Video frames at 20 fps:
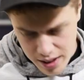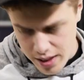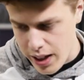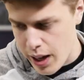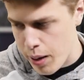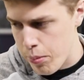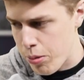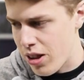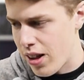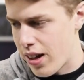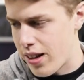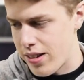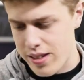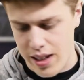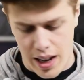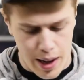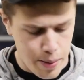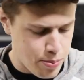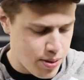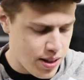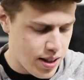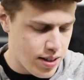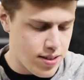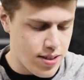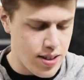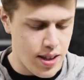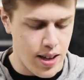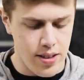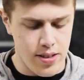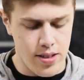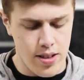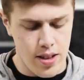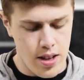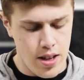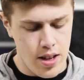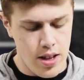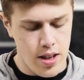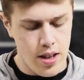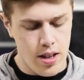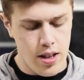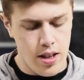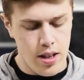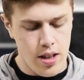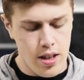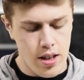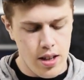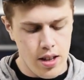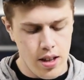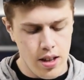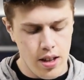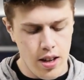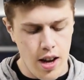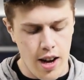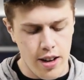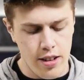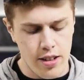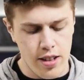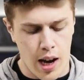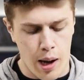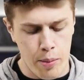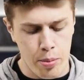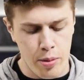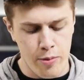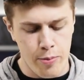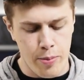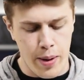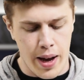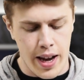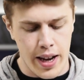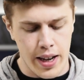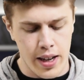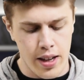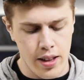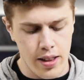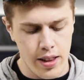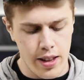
label on top that says, cut top of bag,